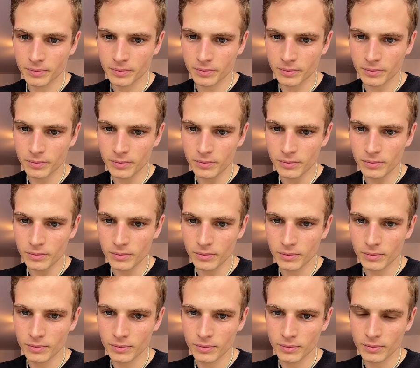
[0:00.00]

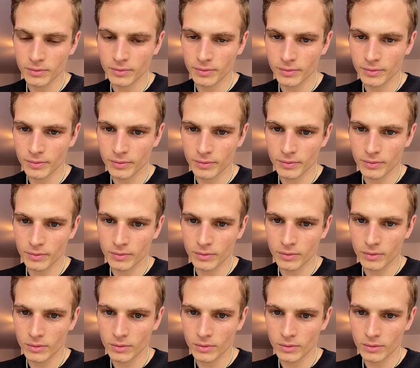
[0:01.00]

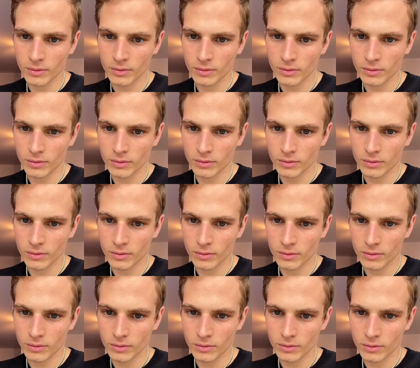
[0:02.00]

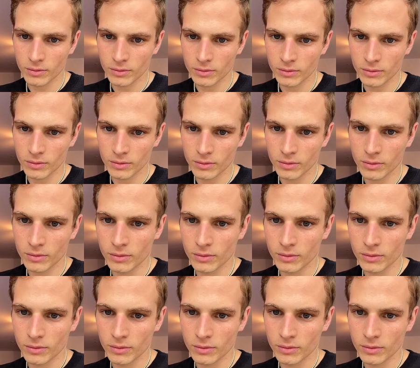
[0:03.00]
No one is speaking in this clip.